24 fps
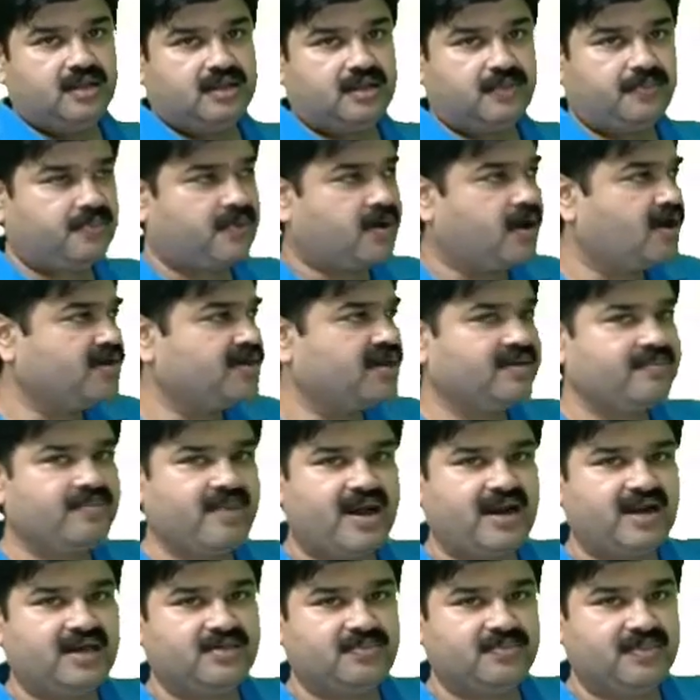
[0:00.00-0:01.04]
The project
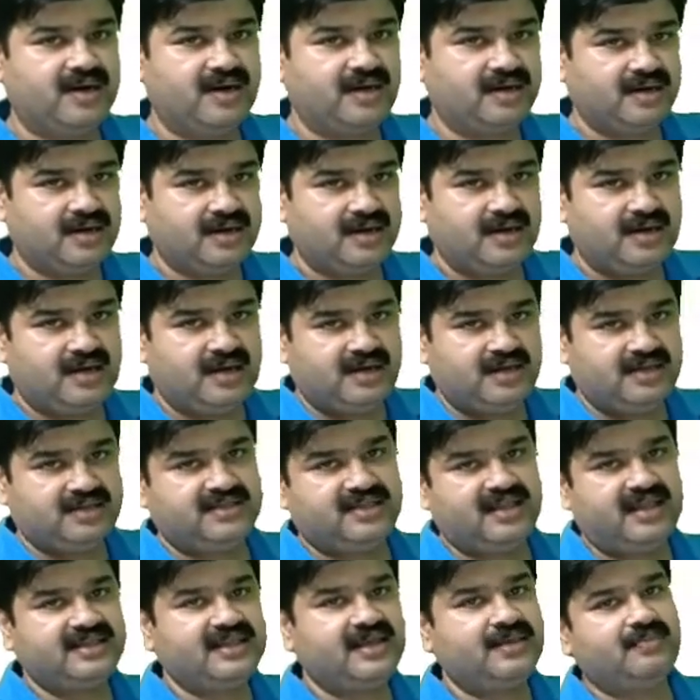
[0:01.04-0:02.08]
management
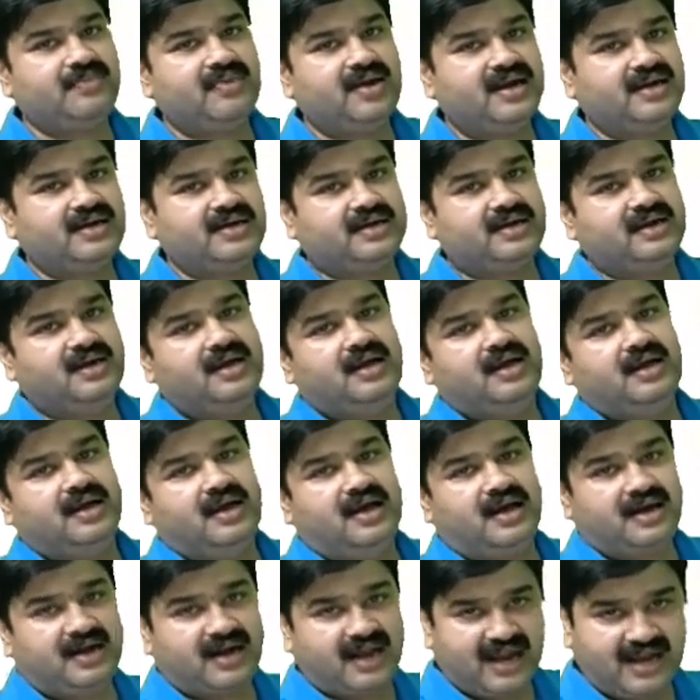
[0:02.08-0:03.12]
is nothing but
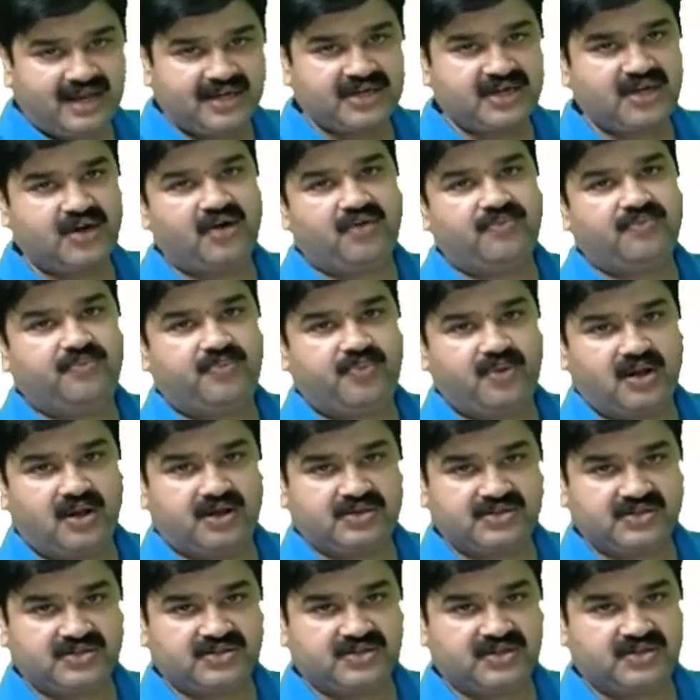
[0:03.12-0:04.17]
a collection of
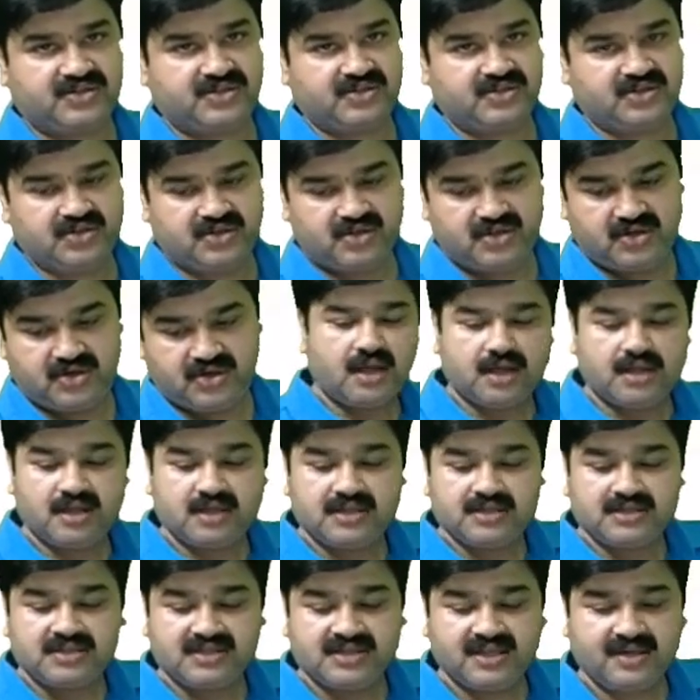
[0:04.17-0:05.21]
processes.
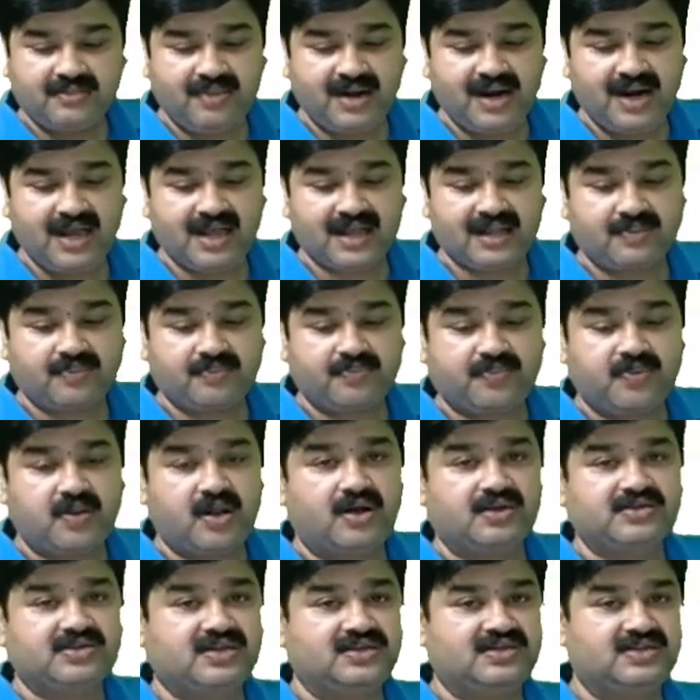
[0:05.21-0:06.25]
Similar
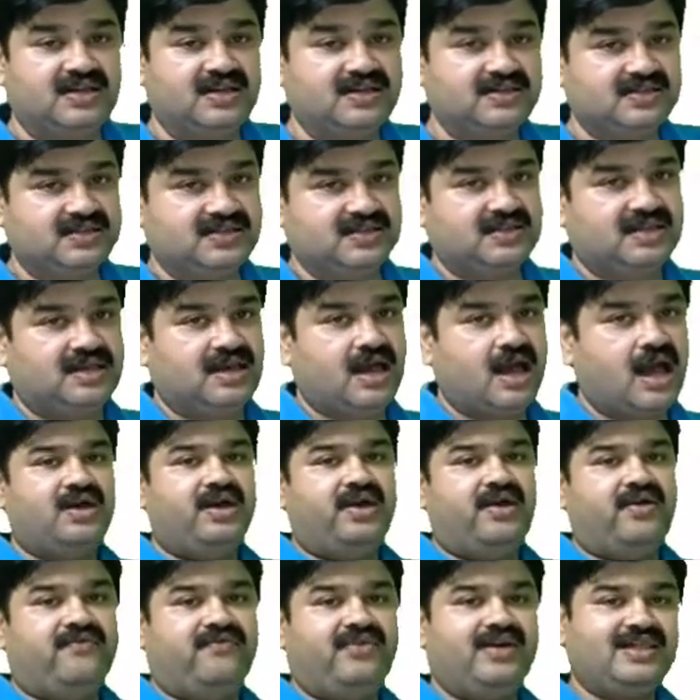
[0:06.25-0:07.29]
processes
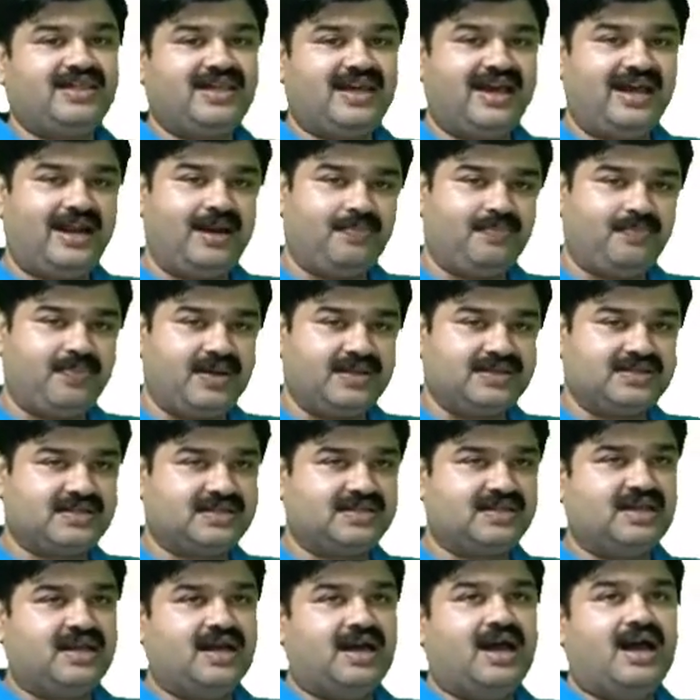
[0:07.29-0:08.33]
which help
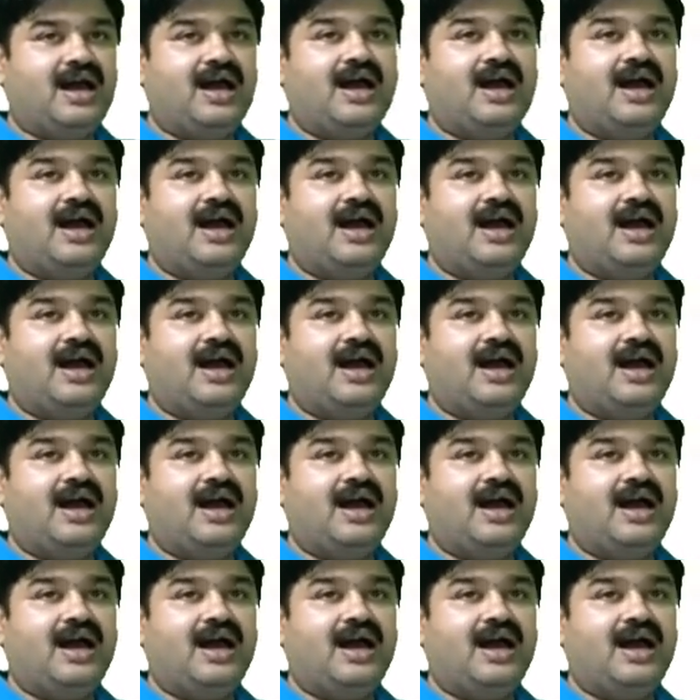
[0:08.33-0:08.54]
us